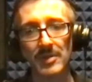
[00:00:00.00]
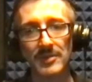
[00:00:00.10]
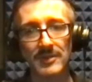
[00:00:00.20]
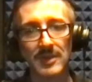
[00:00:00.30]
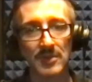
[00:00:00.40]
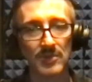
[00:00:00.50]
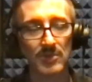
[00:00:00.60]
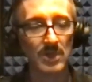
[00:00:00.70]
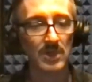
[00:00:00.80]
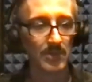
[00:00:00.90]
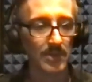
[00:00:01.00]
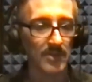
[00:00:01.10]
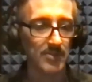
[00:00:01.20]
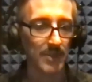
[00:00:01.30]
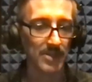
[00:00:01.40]
It was really,
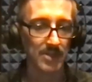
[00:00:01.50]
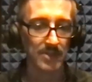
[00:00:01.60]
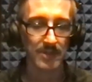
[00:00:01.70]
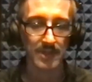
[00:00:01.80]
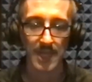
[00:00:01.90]
really special.